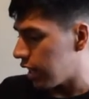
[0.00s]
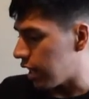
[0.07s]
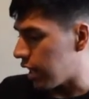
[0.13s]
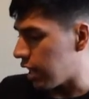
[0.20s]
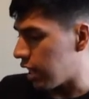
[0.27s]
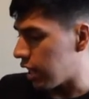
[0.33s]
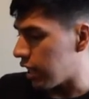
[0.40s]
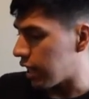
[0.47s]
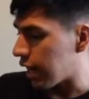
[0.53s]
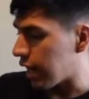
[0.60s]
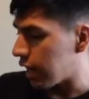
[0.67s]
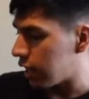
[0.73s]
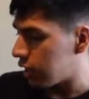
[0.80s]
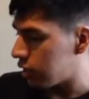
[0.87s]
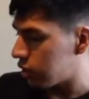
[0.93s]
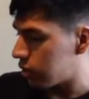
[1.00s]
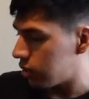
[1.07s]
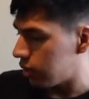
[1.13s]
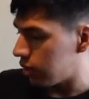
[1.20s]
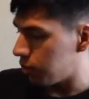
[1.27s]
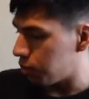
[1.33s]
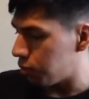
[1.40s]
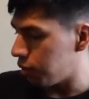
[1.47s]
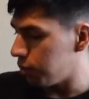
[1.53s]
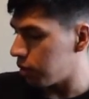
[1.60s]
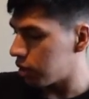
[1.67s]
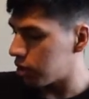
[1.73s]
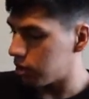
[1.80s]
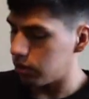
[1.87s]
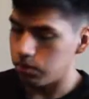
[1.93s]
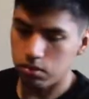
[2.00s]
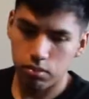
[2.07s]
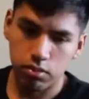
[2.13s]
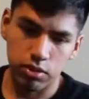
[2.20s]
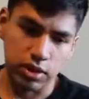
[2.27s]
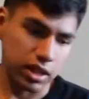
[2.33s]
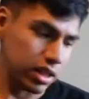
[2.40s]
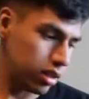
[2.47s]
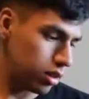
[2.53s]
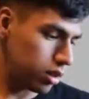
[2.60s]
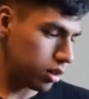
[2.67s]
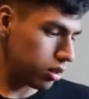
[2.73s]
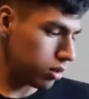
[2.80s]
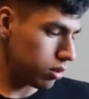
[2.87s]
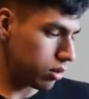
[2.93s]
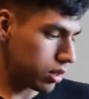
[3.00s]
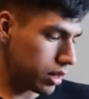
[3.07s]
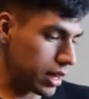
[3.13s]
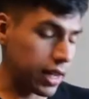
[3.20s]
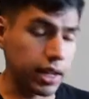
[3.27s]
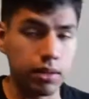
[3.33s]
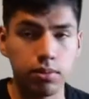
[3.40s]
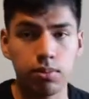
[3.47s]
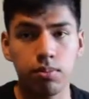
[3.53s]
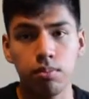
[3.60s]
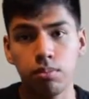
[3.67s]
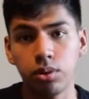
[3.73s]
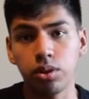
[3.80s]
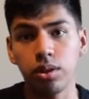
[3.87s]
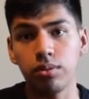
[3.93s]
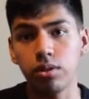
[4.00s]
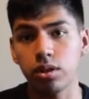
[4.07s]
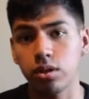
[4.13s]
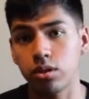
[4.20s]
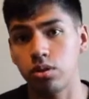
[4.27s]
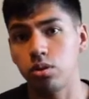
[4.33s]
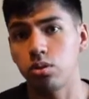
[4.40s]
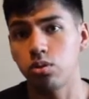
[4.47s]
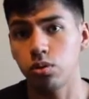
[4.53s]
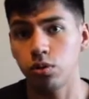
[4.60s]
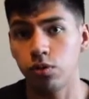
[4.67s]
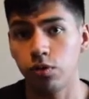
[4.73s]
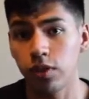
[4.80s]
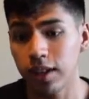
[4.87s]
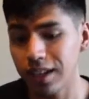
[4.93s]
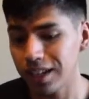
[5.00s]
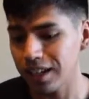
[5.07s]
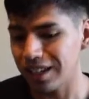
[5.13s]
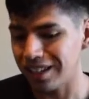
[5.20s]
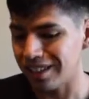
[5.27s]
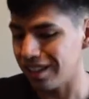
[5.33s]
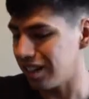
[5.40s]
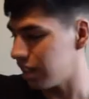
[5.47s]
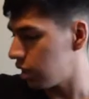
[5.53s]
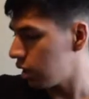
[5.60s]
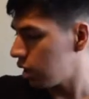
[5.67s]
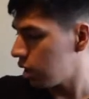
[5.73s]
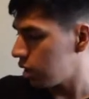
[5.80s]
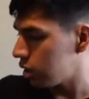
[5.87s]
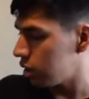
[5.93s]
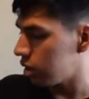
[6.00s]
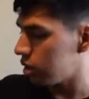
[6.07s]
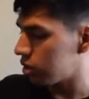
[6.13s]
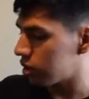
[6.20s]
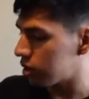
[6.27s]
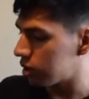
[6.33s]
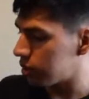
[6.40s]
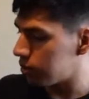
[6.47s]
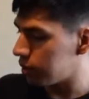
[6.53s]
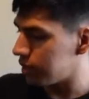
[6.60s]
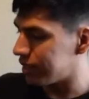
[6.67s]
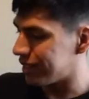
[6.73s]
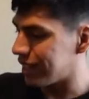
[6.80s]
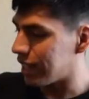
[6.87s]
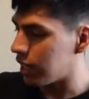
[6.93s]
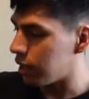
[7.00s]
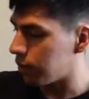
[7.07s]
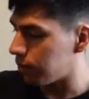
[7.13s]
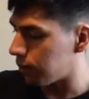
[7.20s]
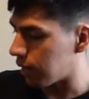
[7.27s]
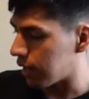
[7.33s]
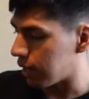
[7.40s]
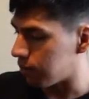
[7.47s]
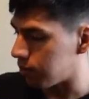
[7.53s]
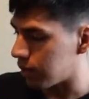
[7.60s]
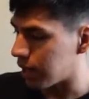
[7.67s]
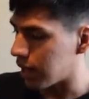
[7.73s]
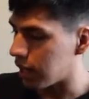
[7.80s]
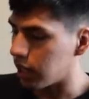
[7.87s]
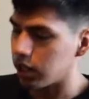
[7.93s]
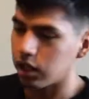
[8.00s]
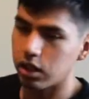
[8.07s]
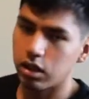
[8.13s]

and I pretty much said that I believe that the shoes were were fake, and then just to be safe, I'm not